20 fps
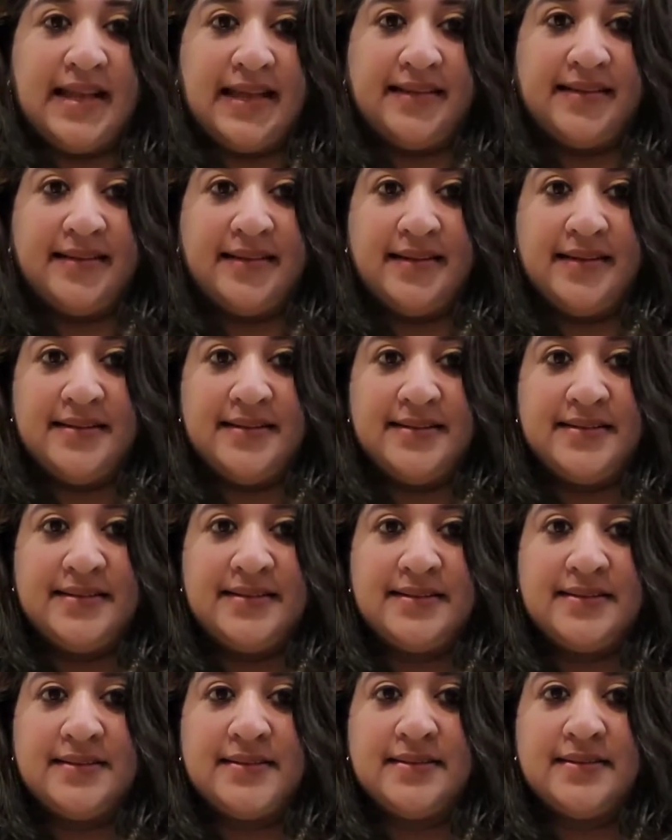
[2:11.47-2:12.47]
this.
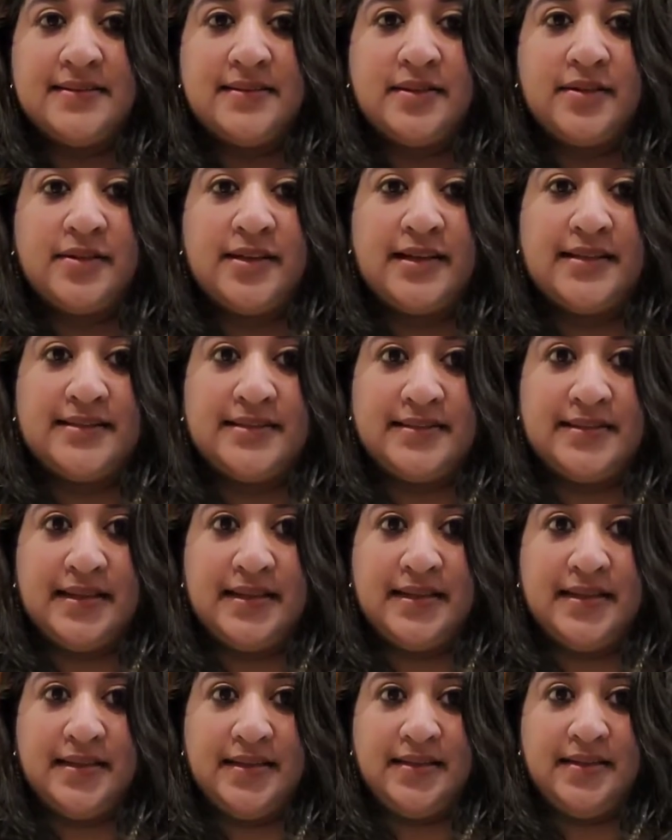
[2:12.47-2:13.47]
You can see
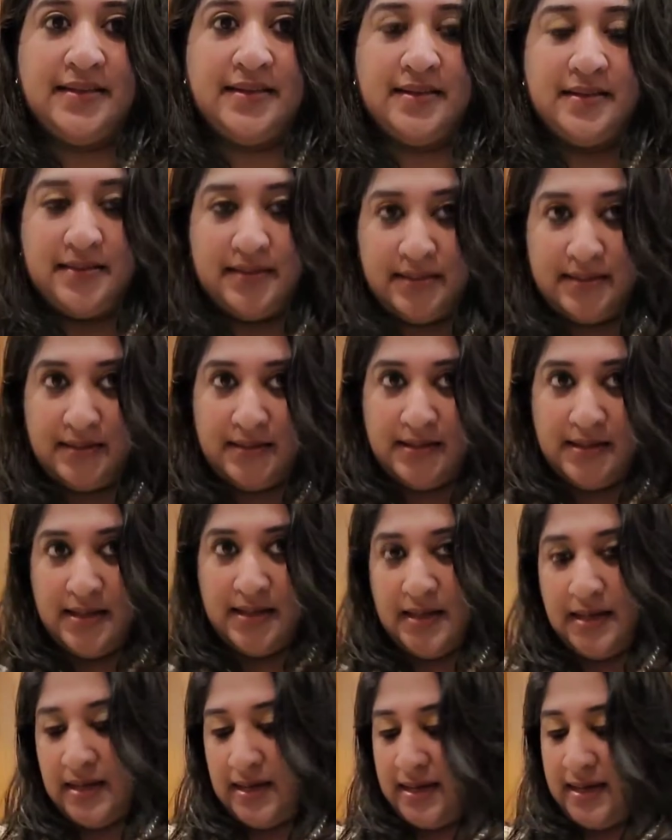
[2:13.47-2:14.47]
it.
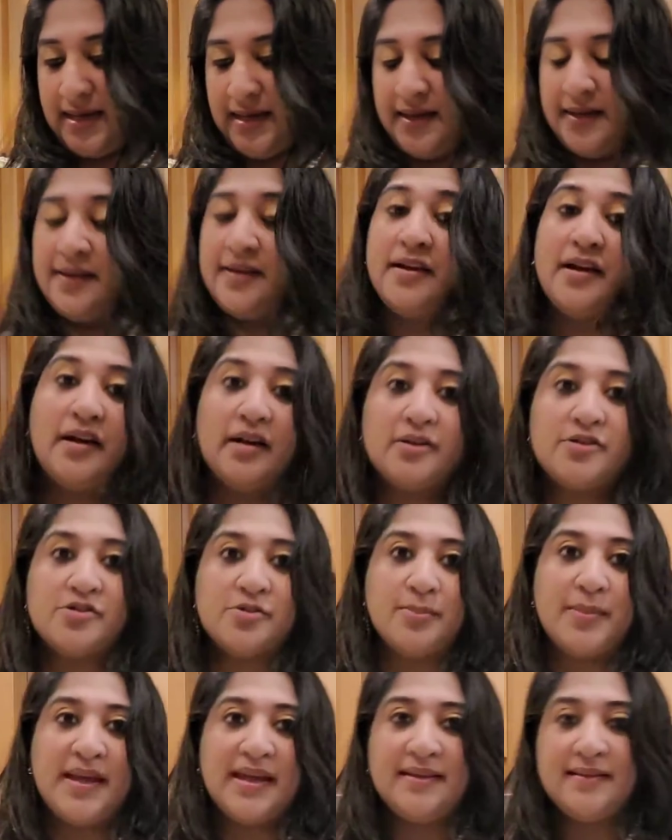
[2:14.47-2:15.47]
And to
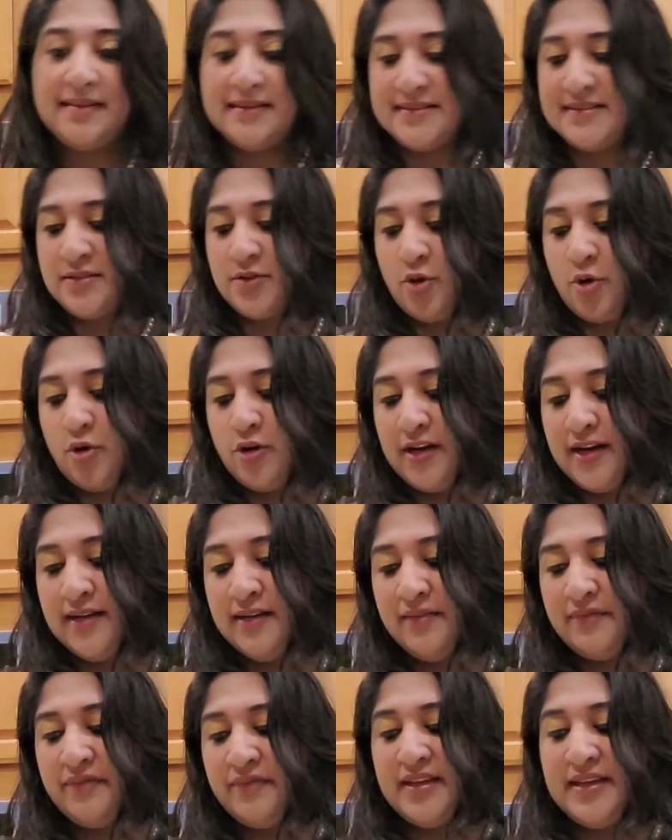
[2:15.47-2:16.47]
make this thoran,
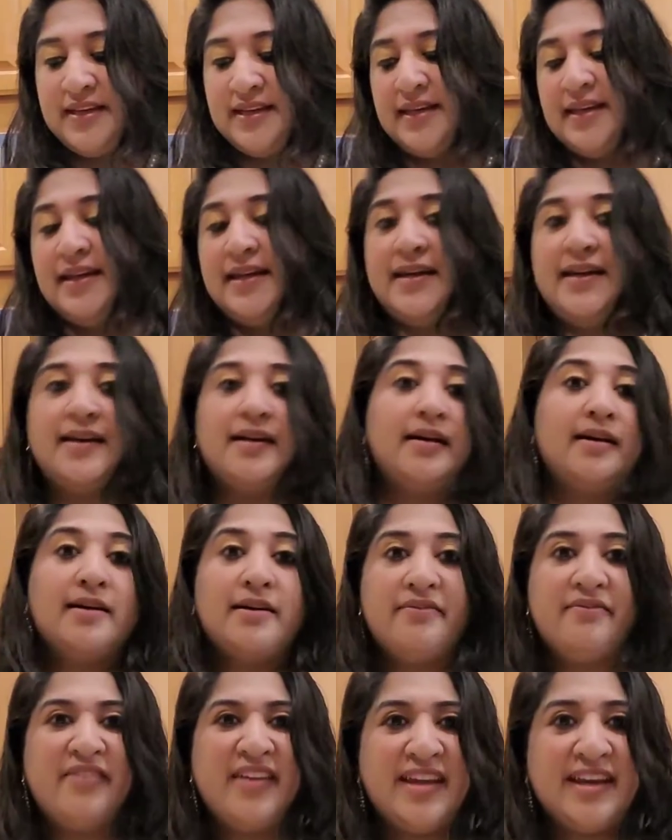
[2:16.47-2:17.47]
we need
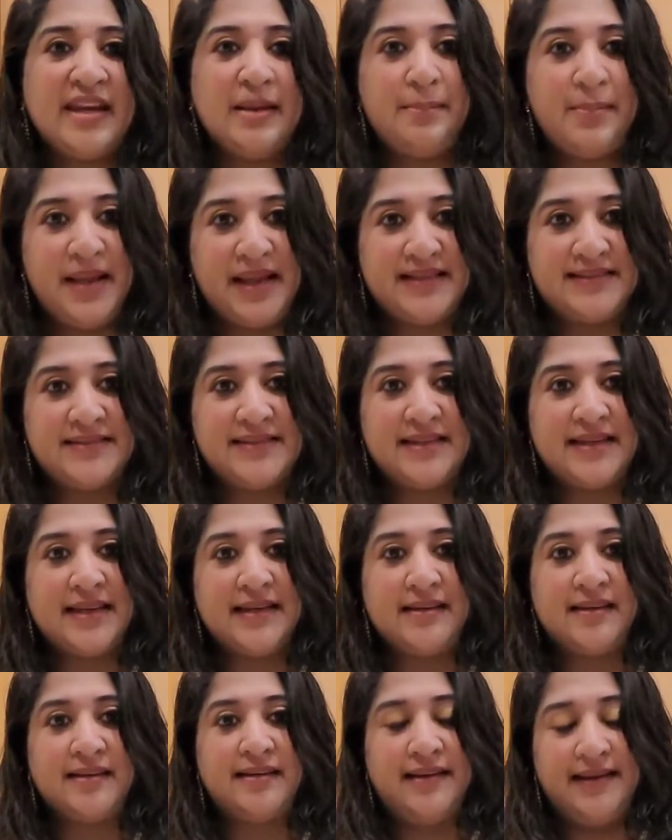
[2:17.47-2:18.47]
very basic
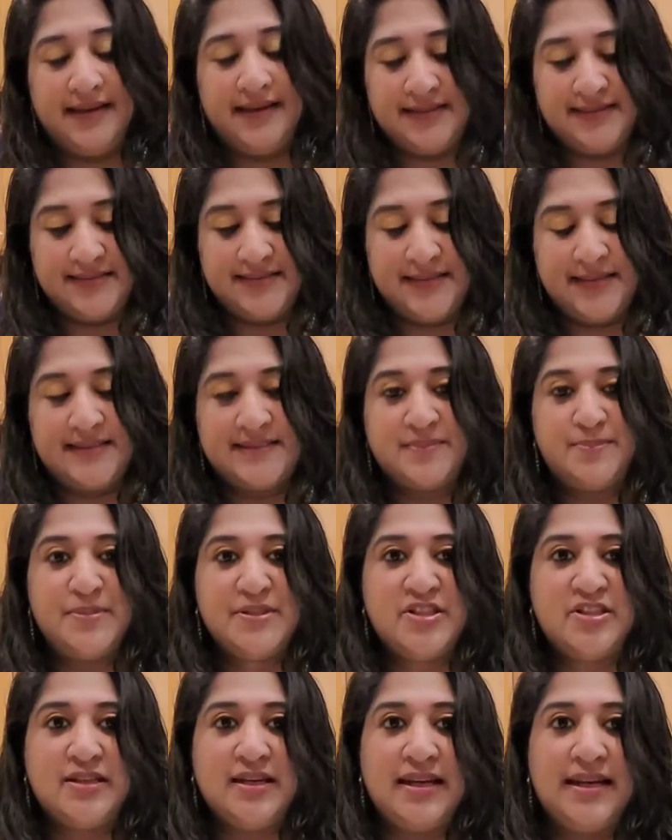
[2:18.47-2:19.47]
ingredients, and
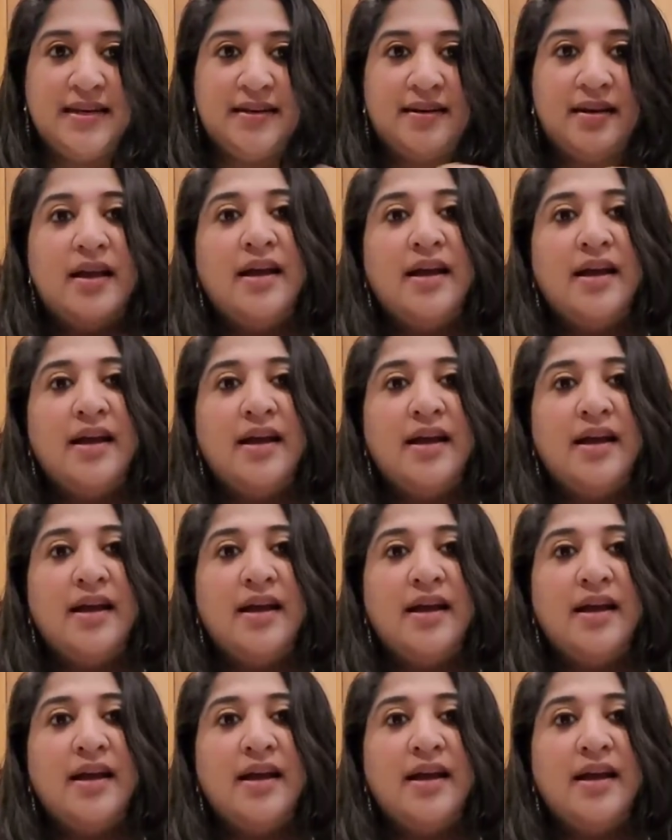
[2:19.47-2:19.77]
especially in